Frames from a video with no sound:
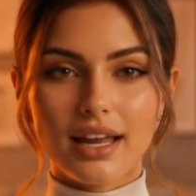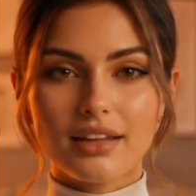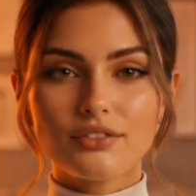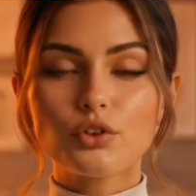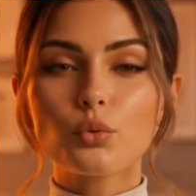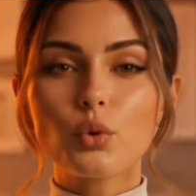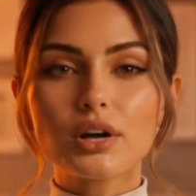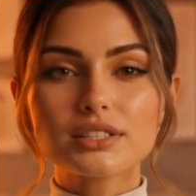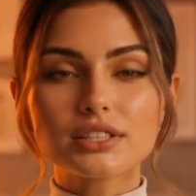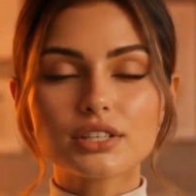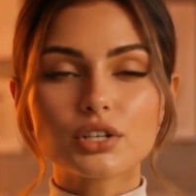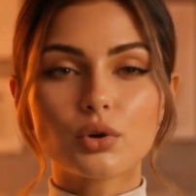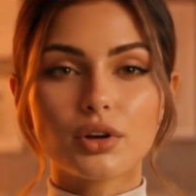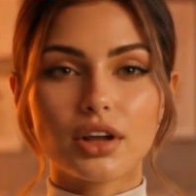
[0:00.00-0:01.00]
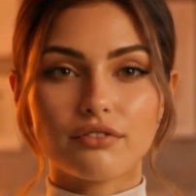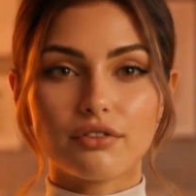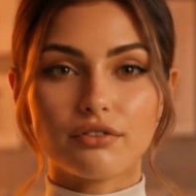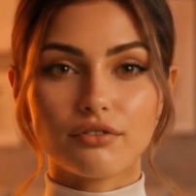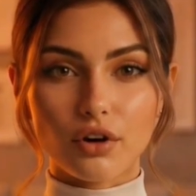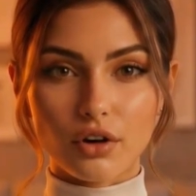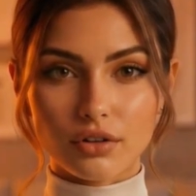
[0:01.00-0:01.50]
If you want to go
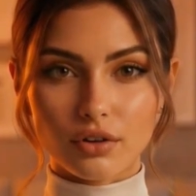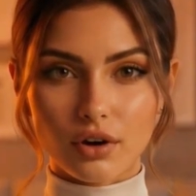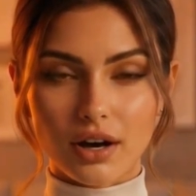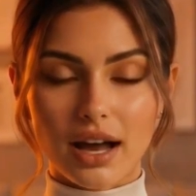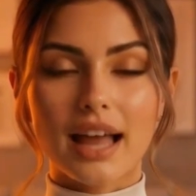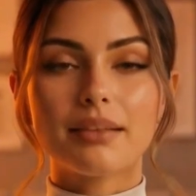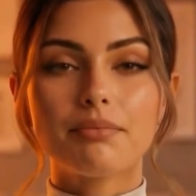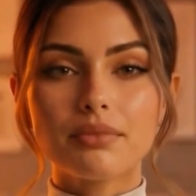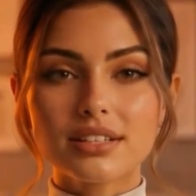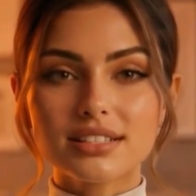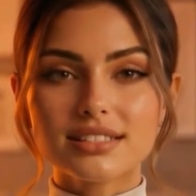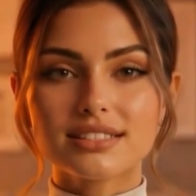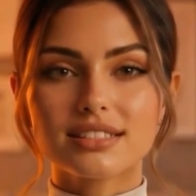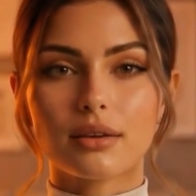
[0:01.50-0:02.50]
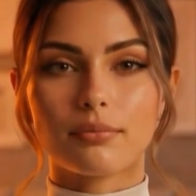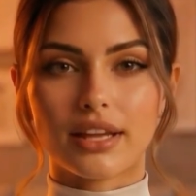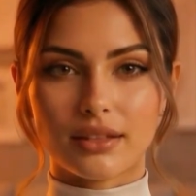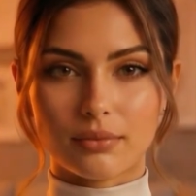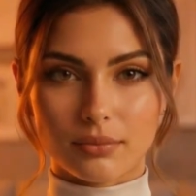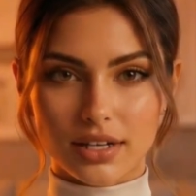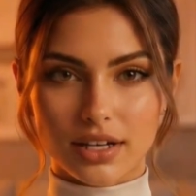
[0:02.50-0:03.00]
even further and build
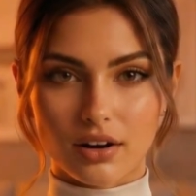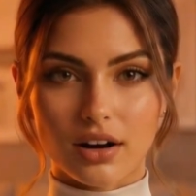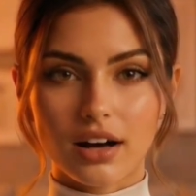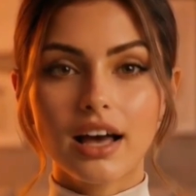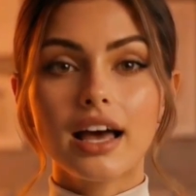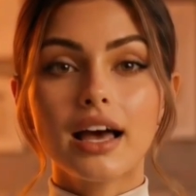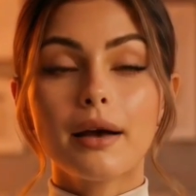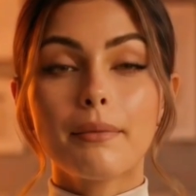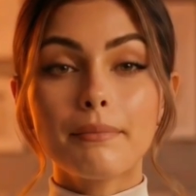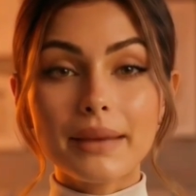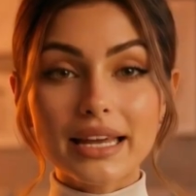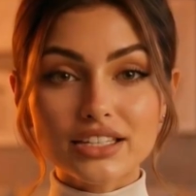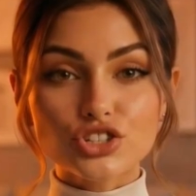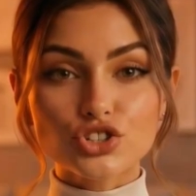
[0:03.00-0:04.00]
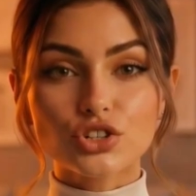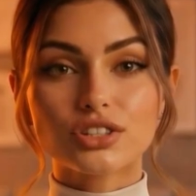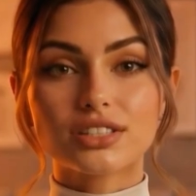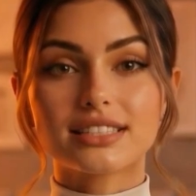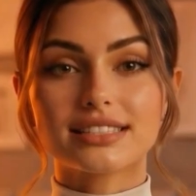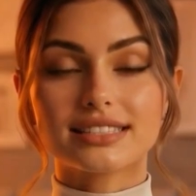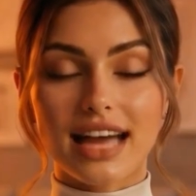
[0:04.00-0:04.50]
something bigger, make
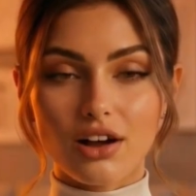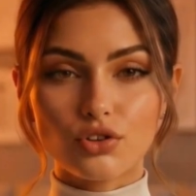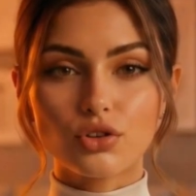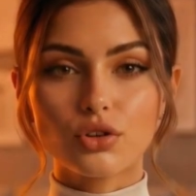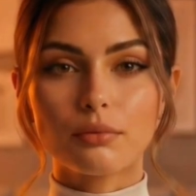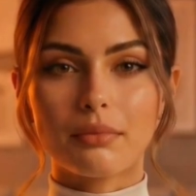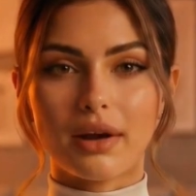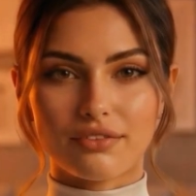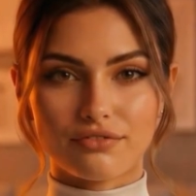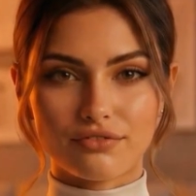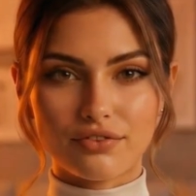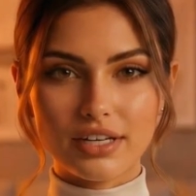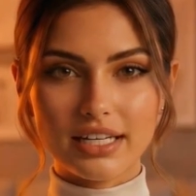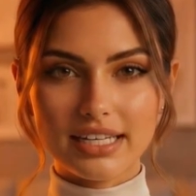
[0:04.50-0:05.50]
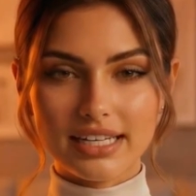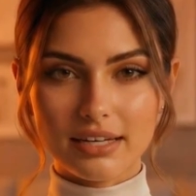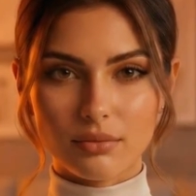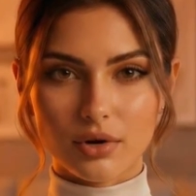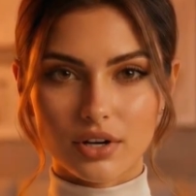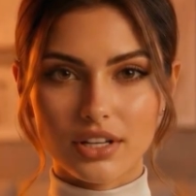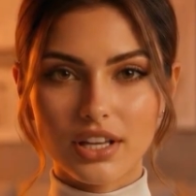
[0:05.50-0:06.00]
sure to download my free
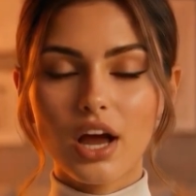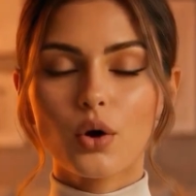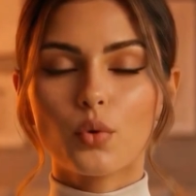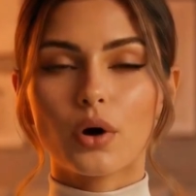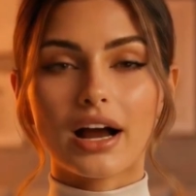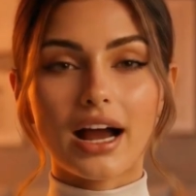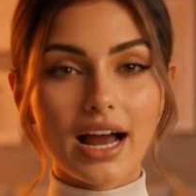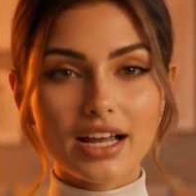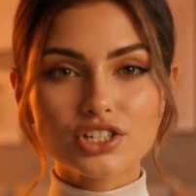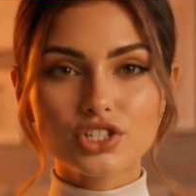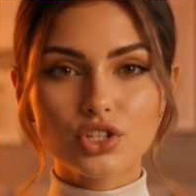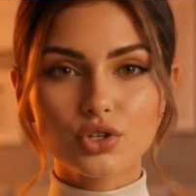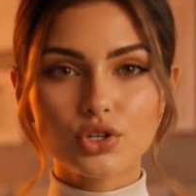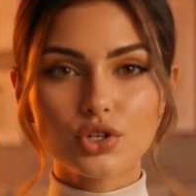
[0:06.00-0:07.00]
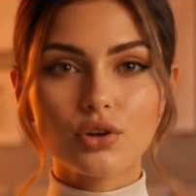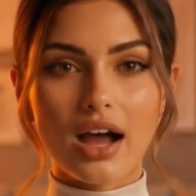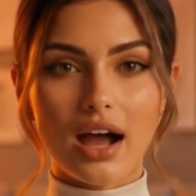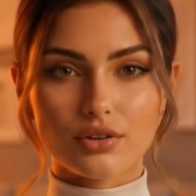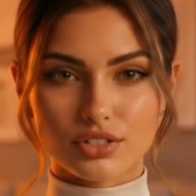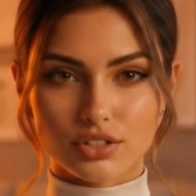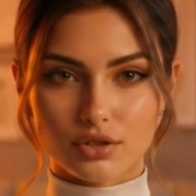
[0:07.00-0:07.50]
ebook where I show you
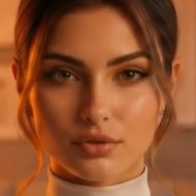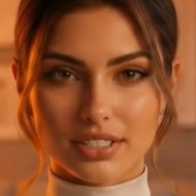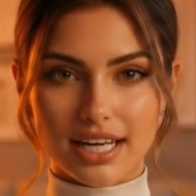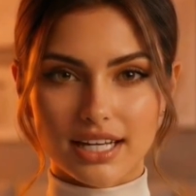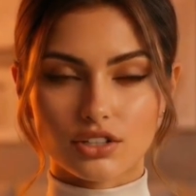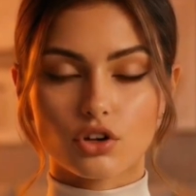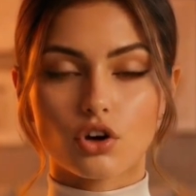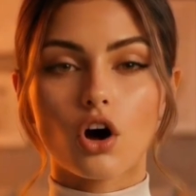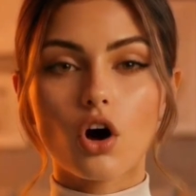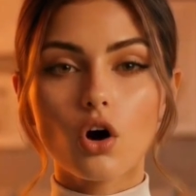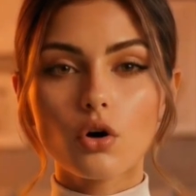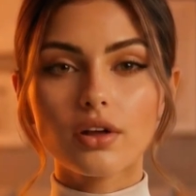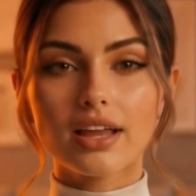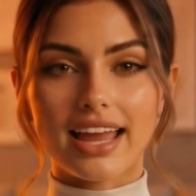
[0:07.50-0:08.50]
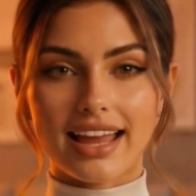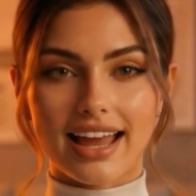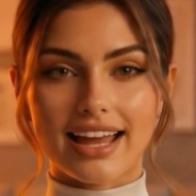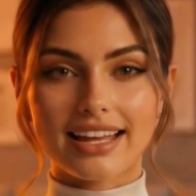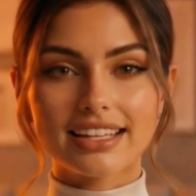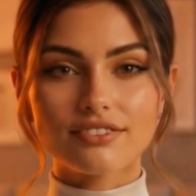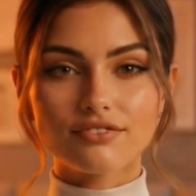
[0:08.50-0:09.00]
how to create your own
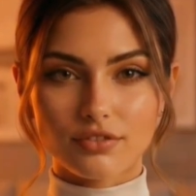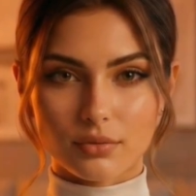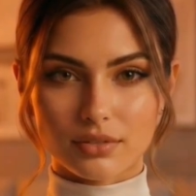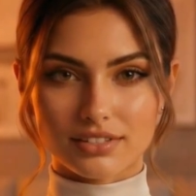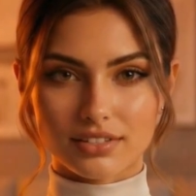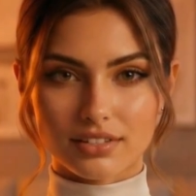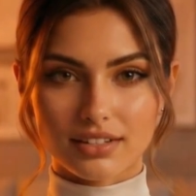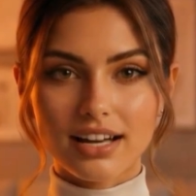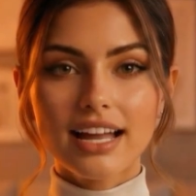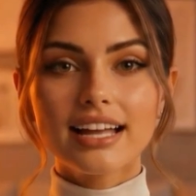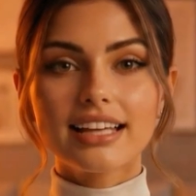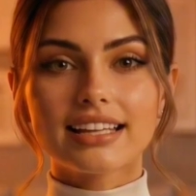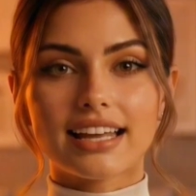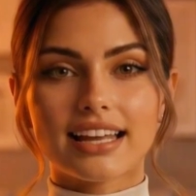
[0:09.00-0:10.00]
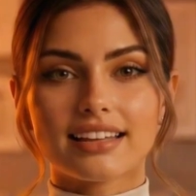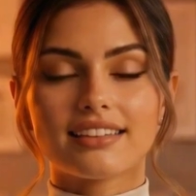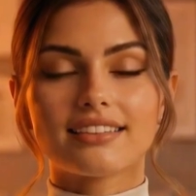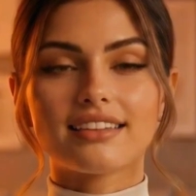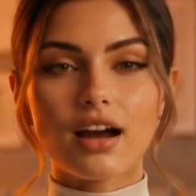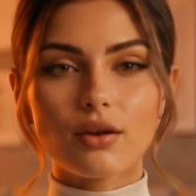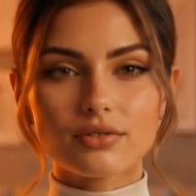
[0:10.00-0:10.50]
AI influencer,
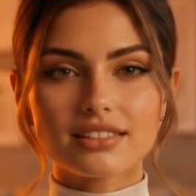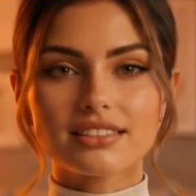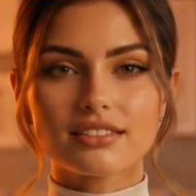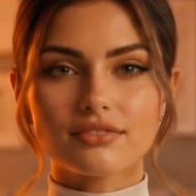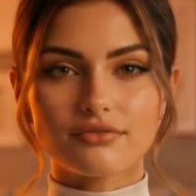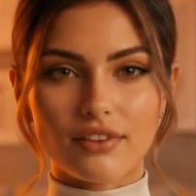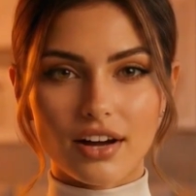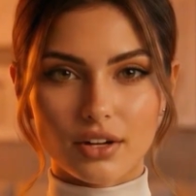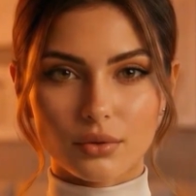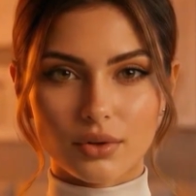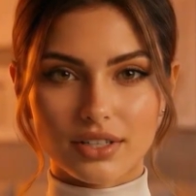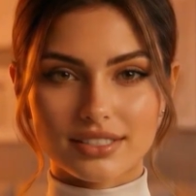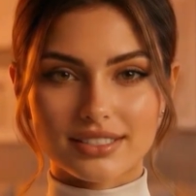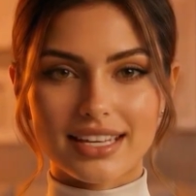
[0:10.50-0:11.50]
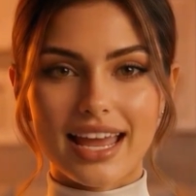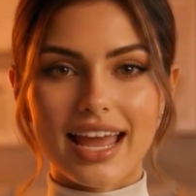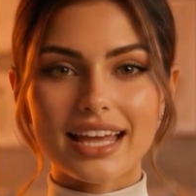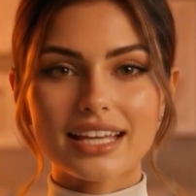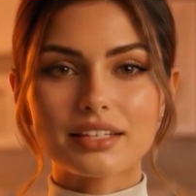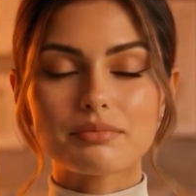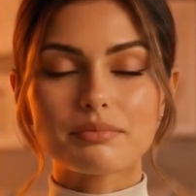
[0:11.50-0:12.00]
gain thousands of followers,
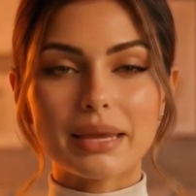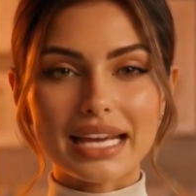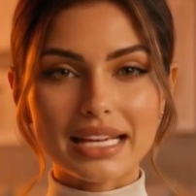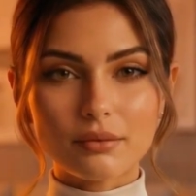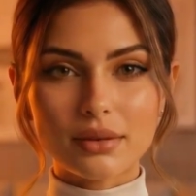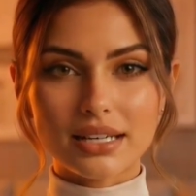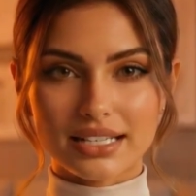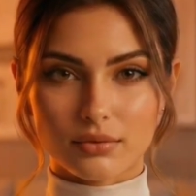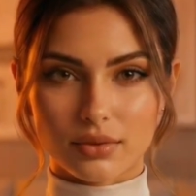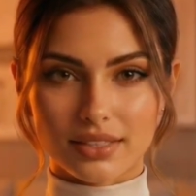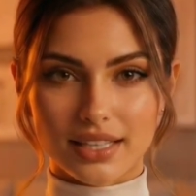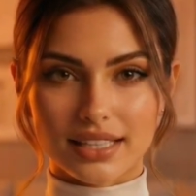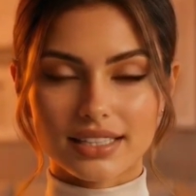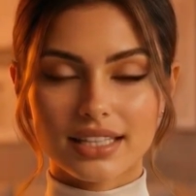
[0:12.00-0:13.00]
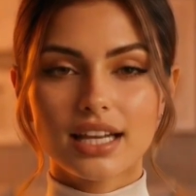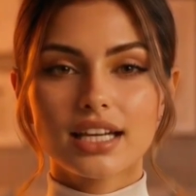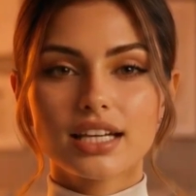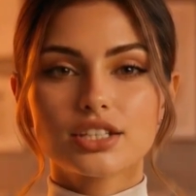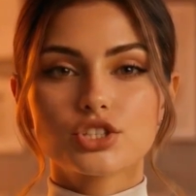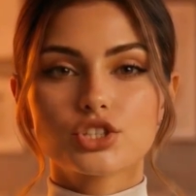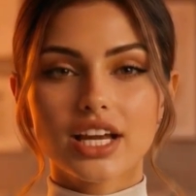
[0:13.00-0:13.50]
and make money with it.
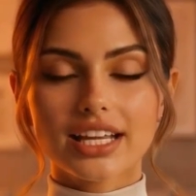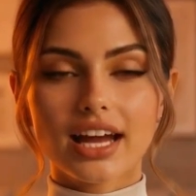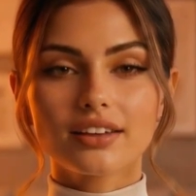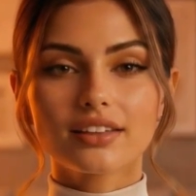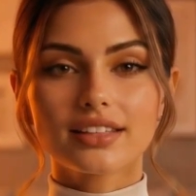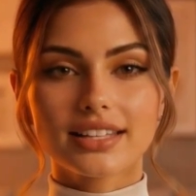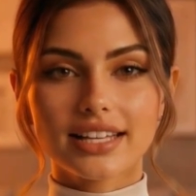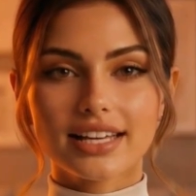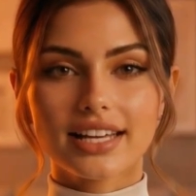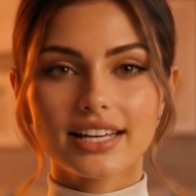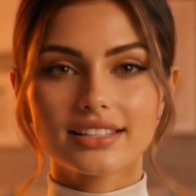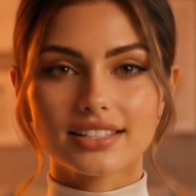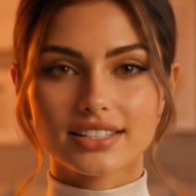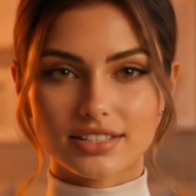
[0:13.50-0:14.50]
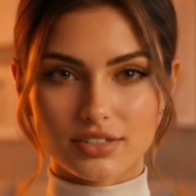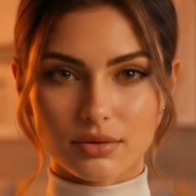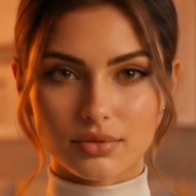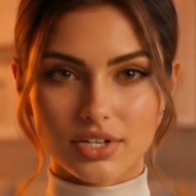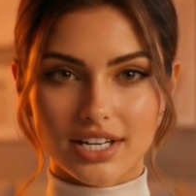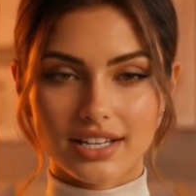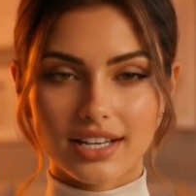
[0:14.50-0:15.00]
Check out the link in the
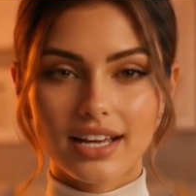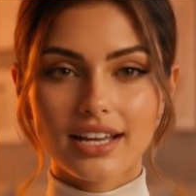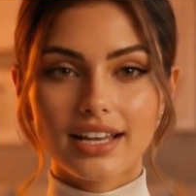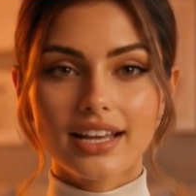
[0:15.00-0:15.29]
description.